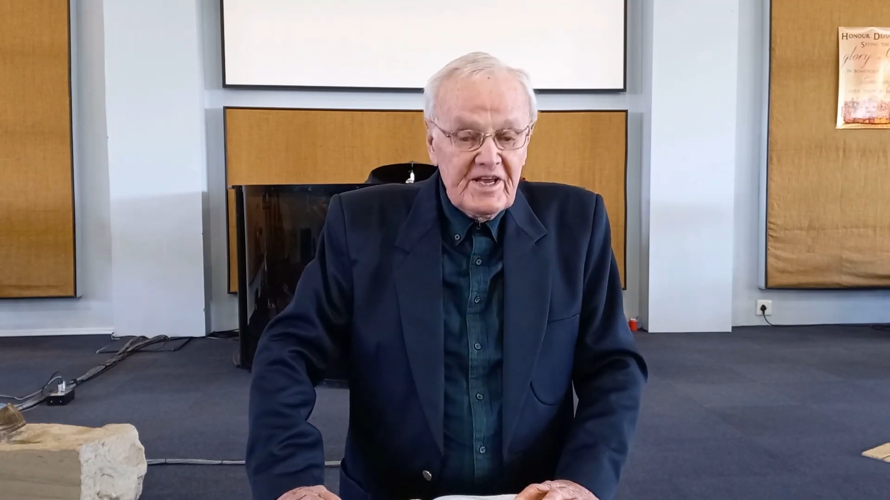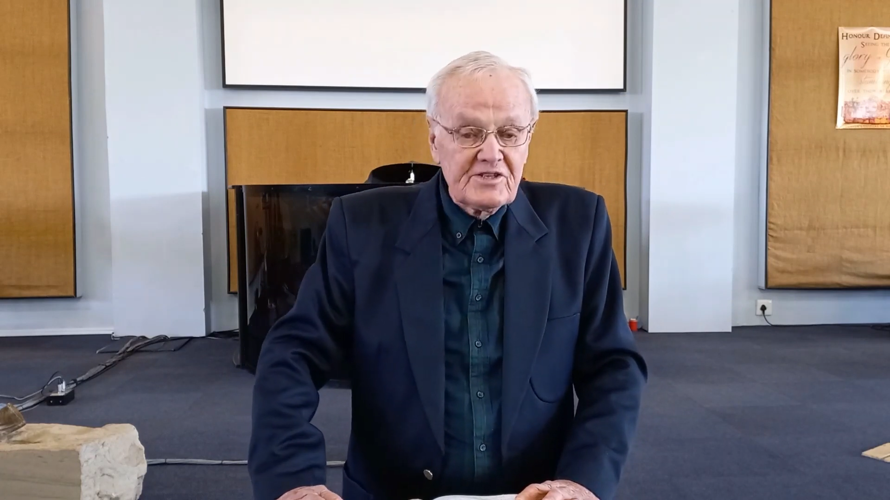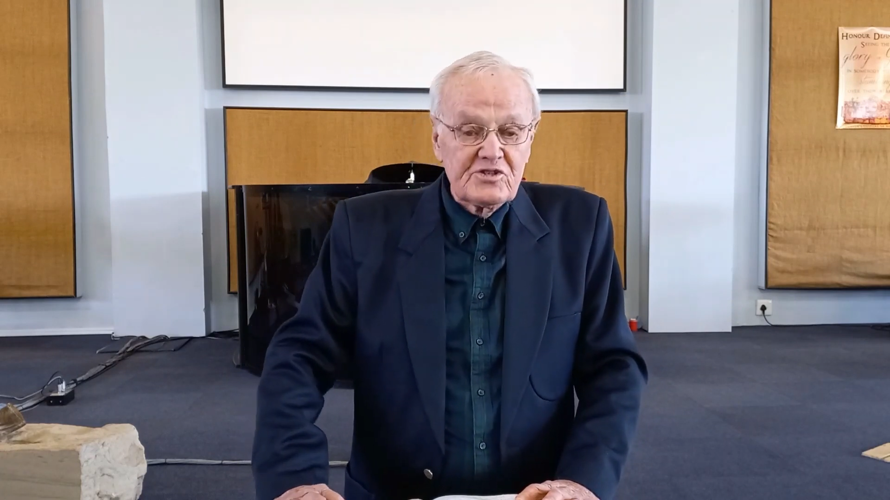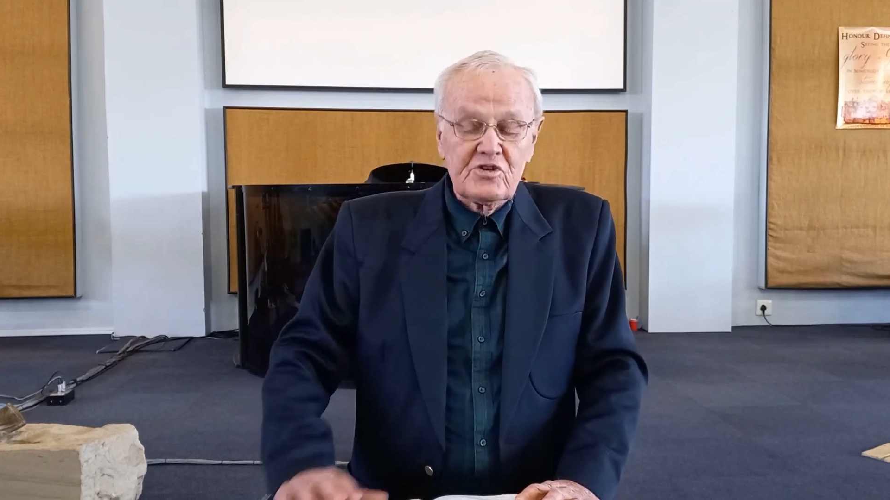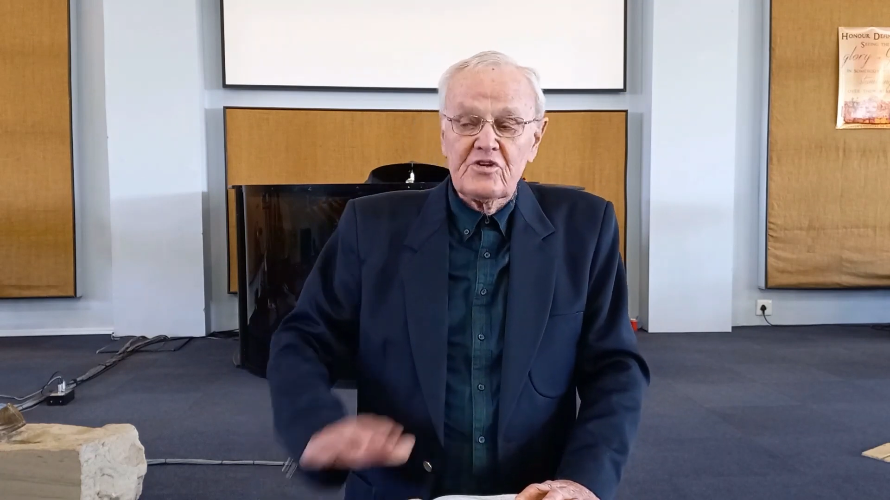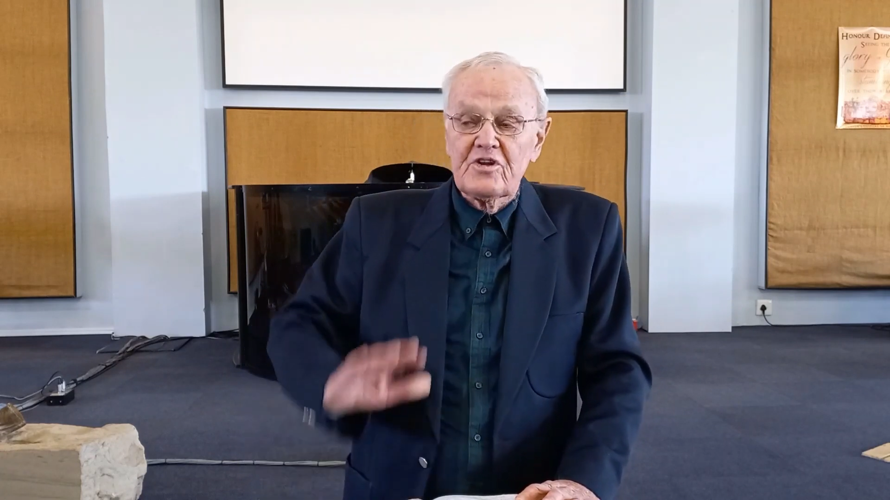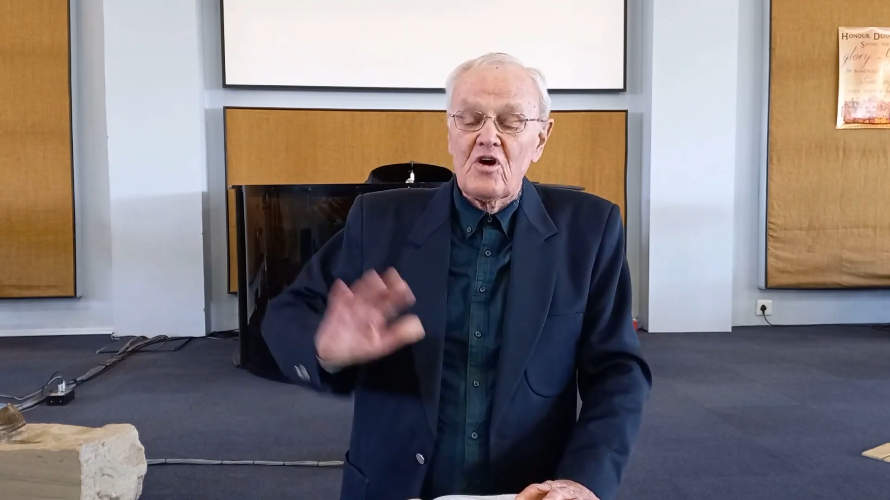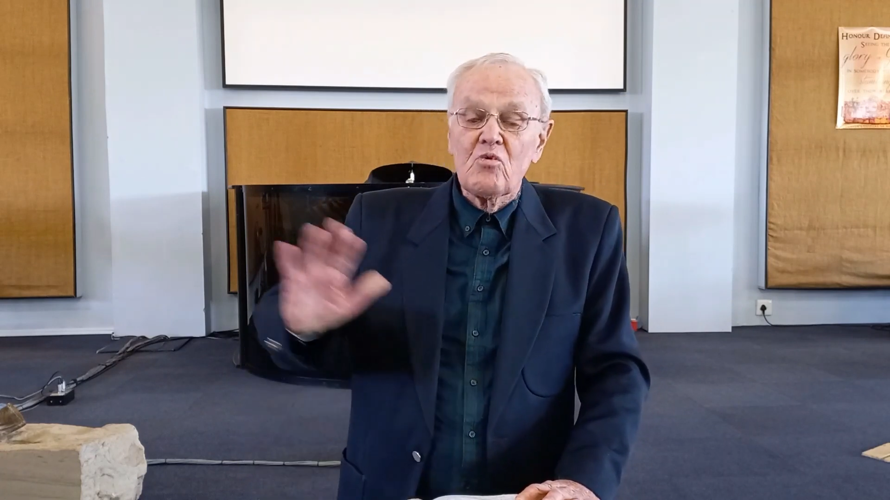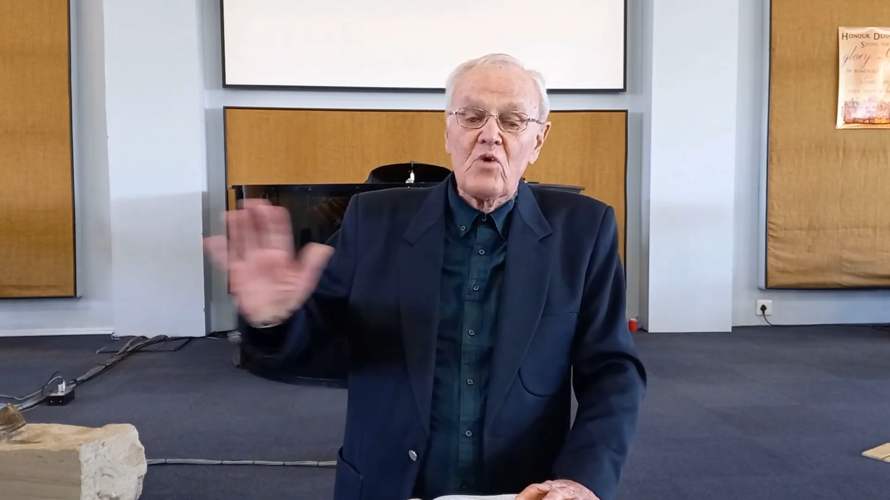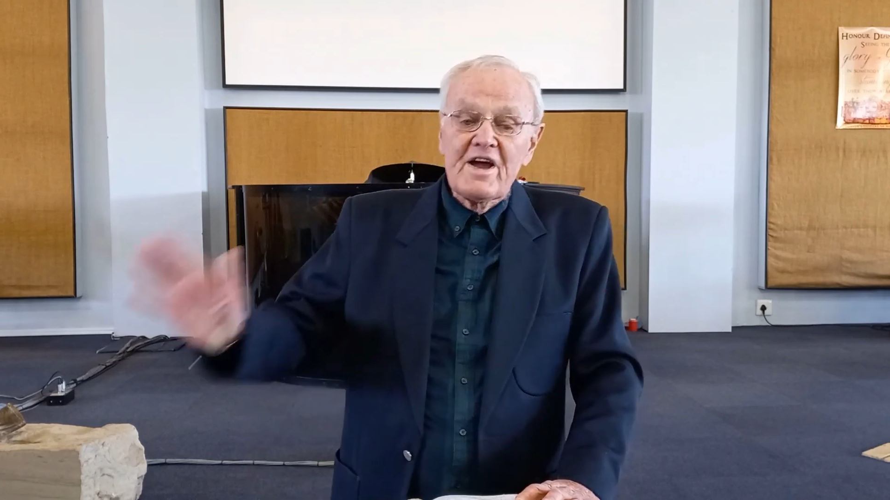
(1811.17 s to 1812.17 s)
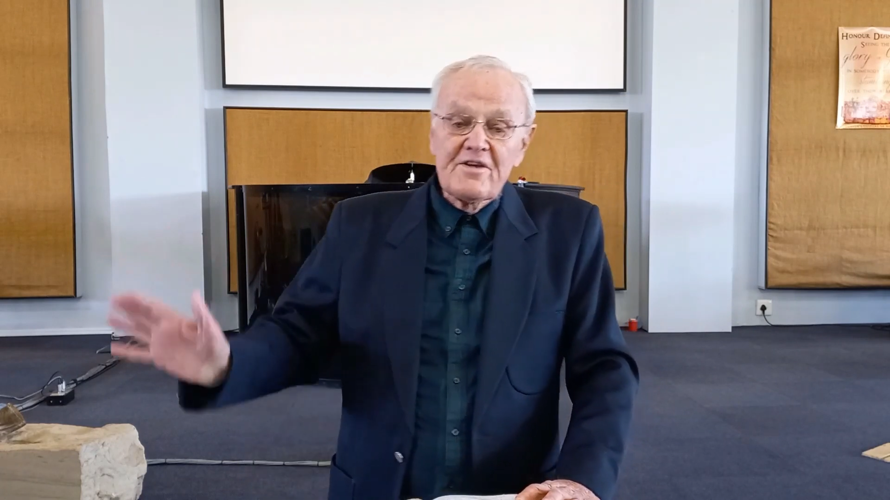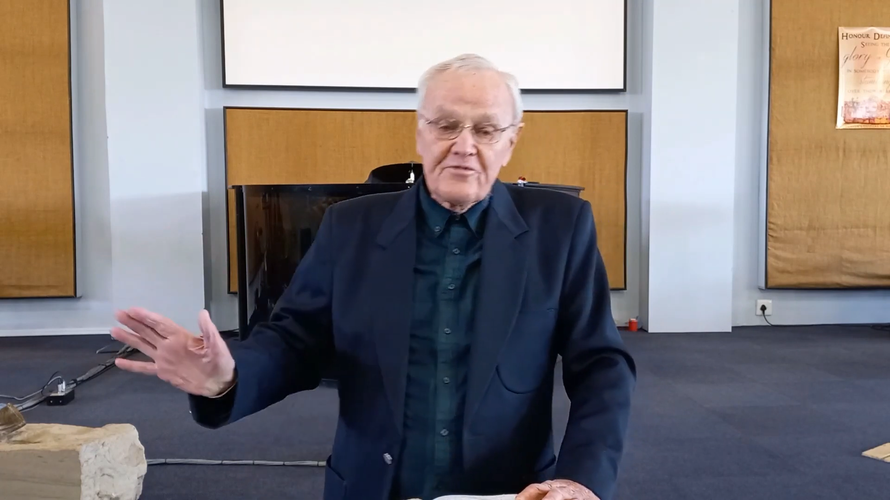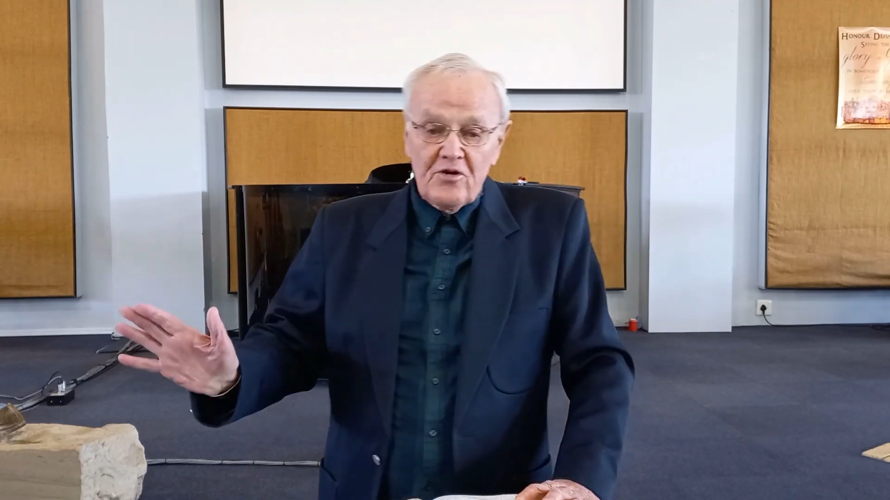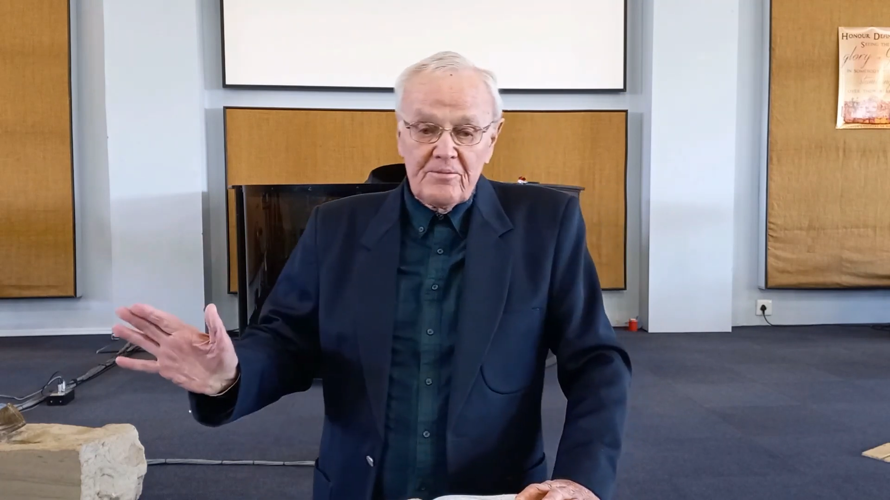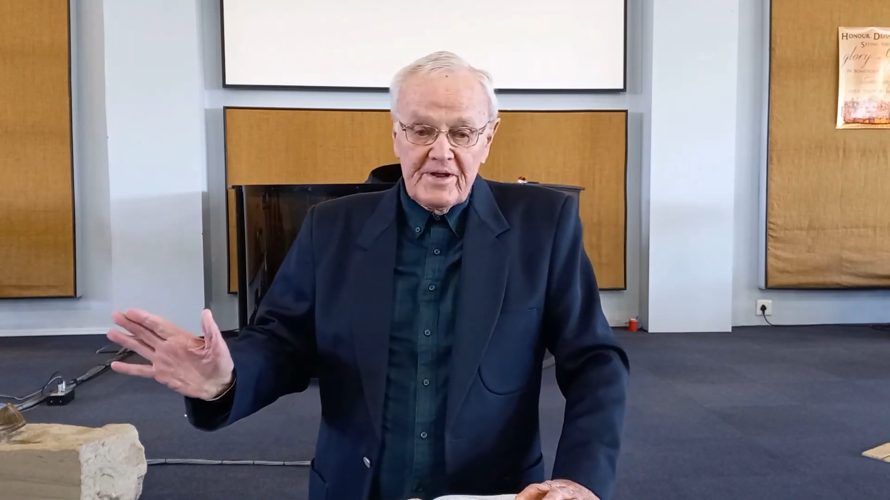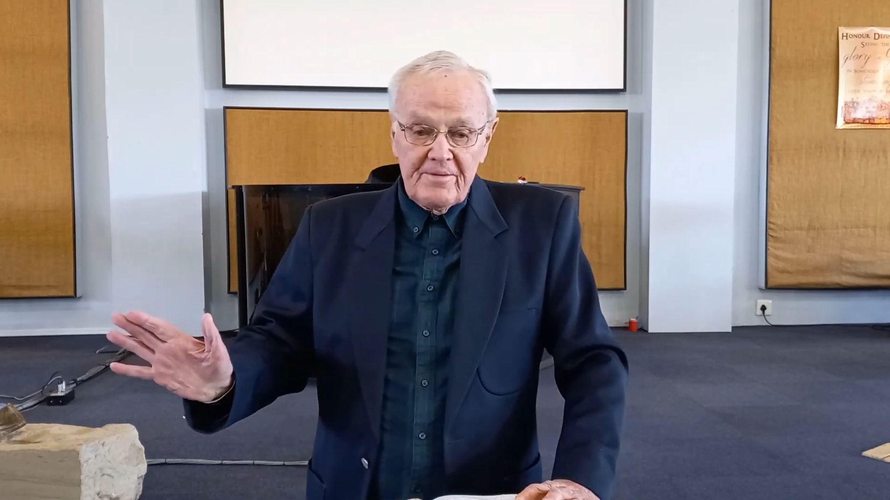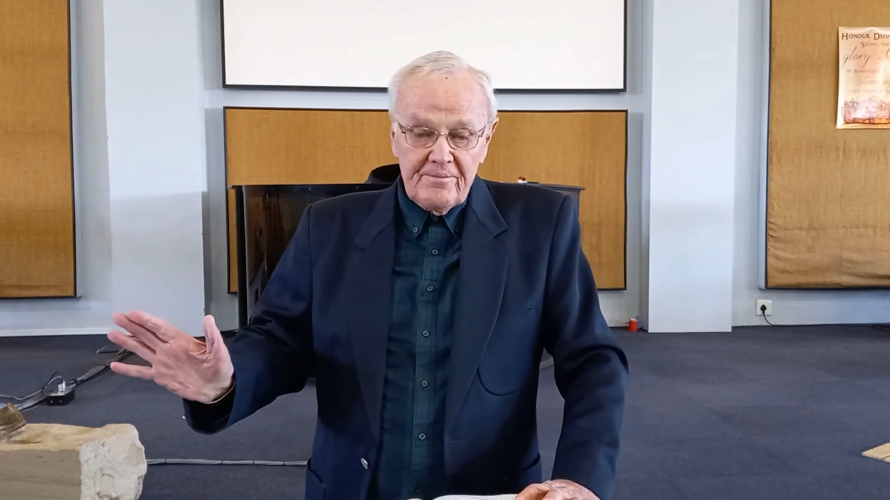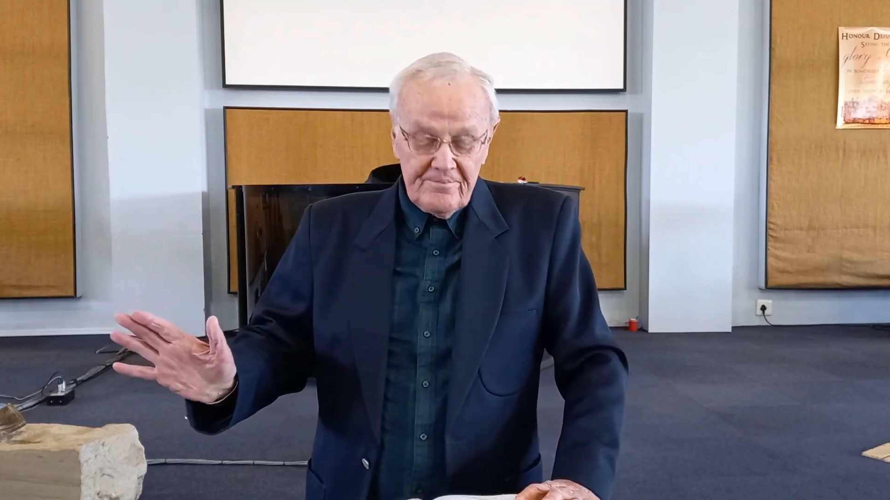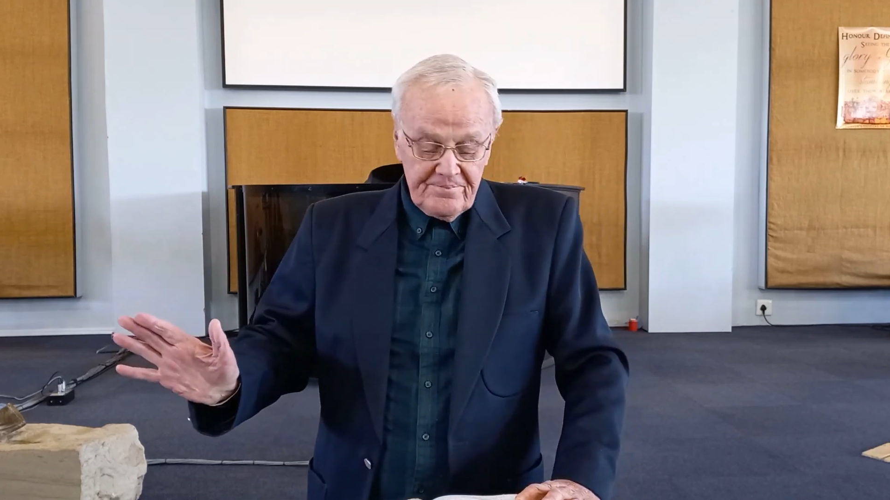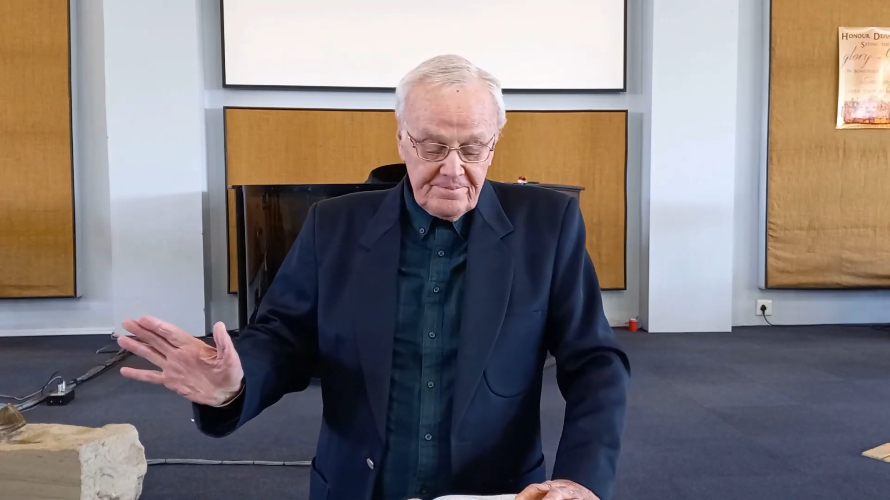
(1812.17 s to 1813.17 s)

and turn away from Him.